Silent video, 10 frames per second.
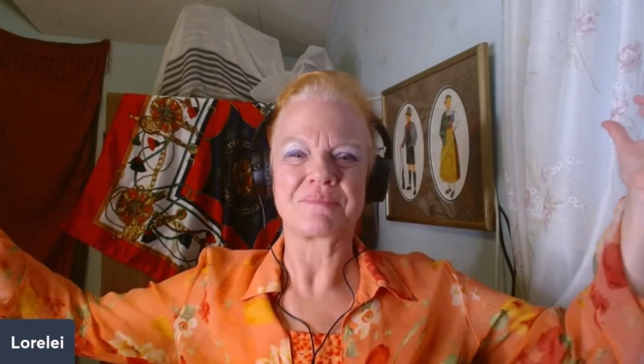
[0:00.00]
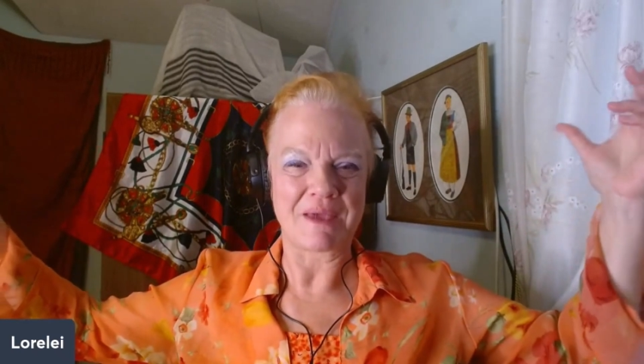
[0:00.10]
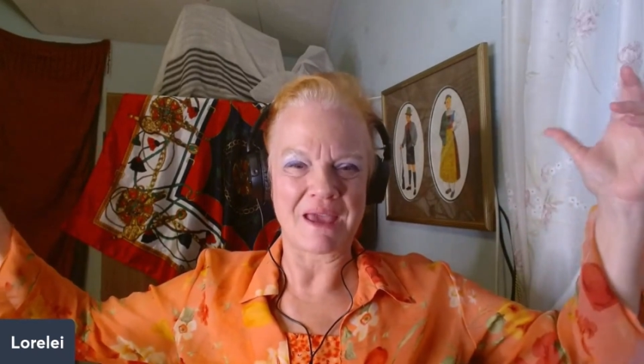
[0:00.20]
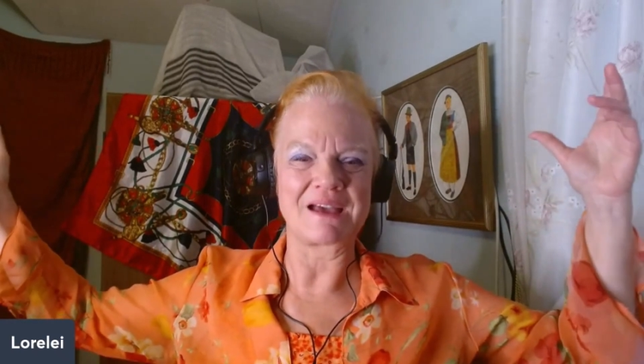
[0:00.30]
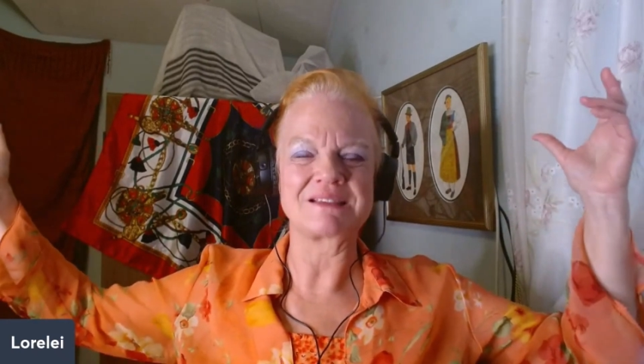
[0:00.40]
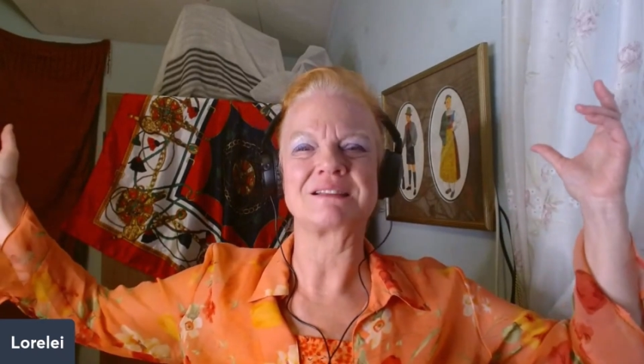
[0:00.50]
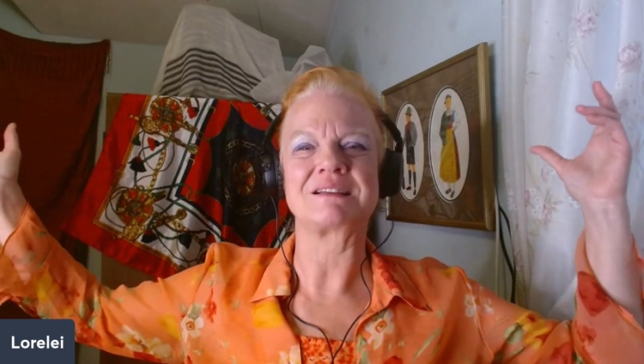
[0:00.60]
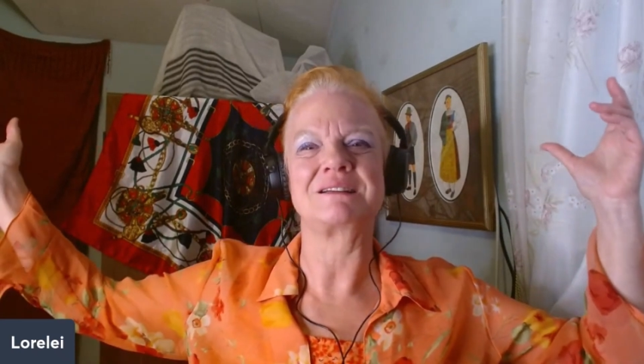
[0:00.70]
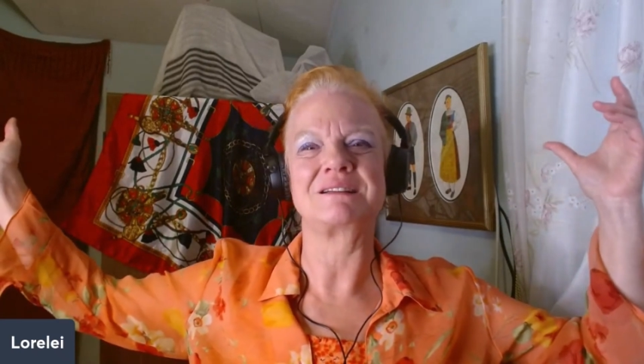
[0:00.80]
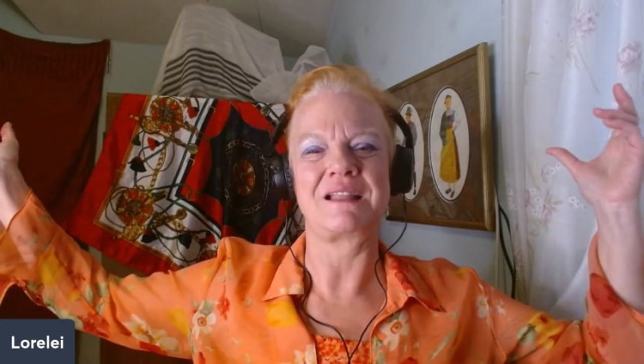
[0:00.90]
past
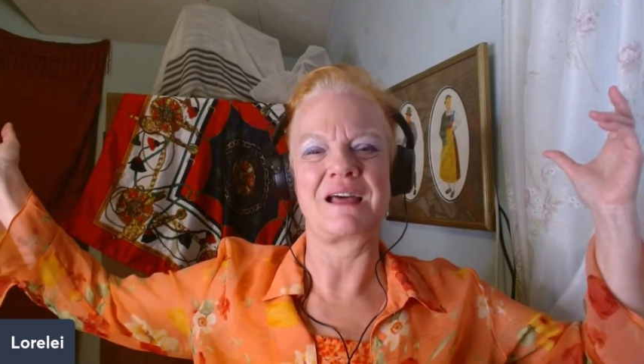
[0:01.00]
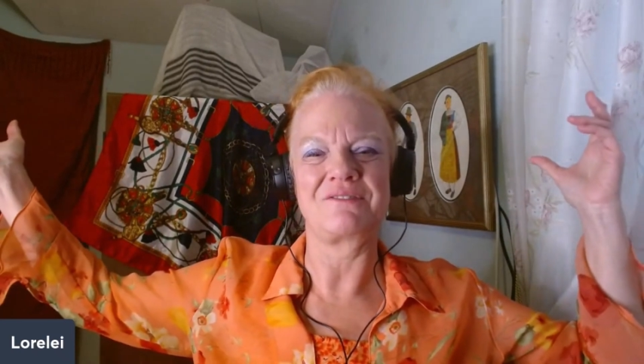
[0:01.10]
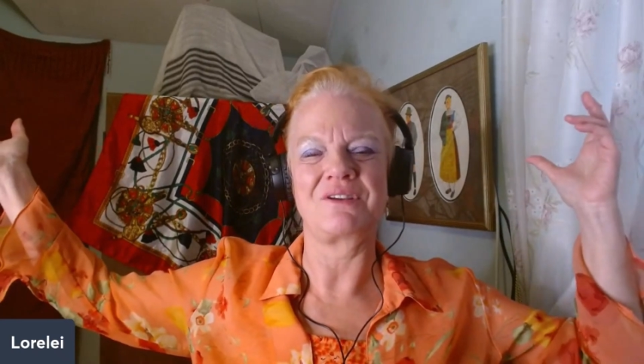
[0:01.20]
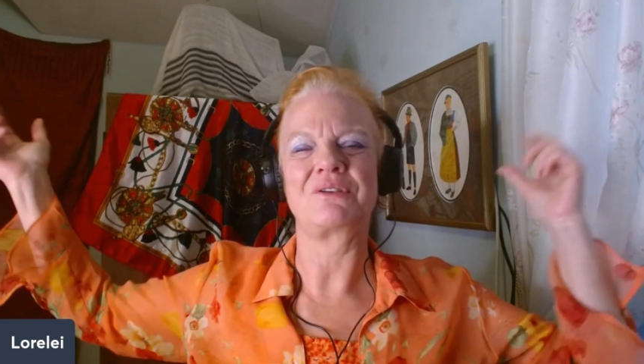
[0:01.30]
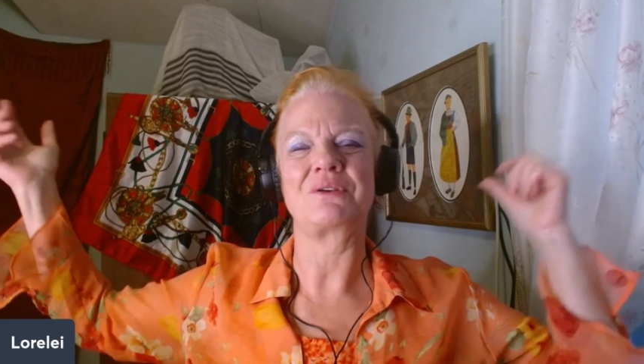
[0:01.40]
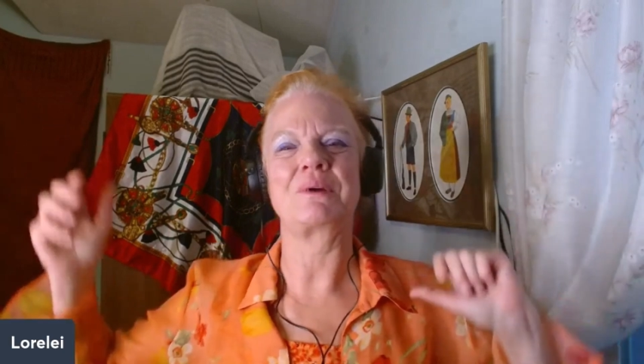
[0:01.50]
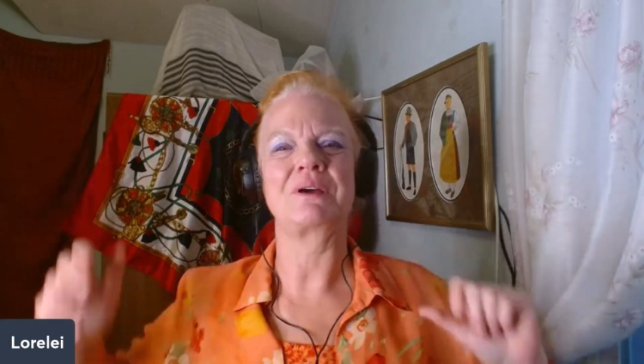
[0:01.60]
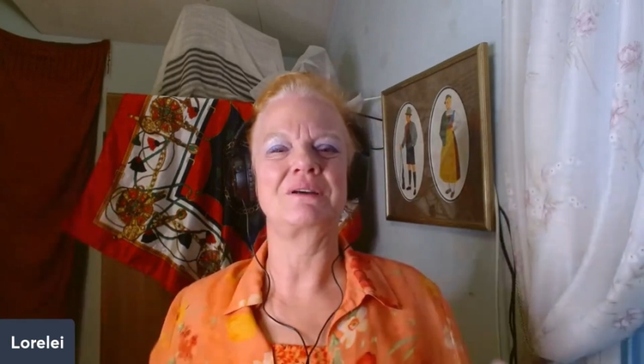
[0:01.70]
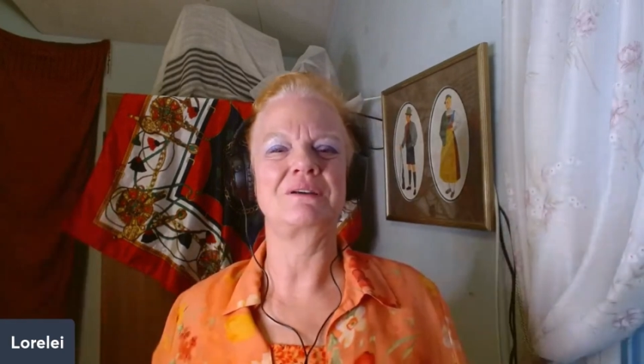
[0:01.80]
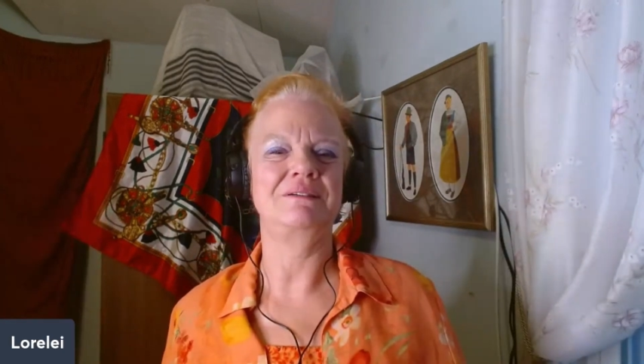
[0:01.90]
life, if you
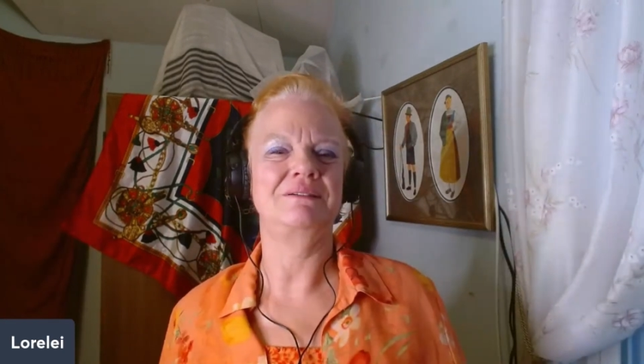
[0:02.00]
will.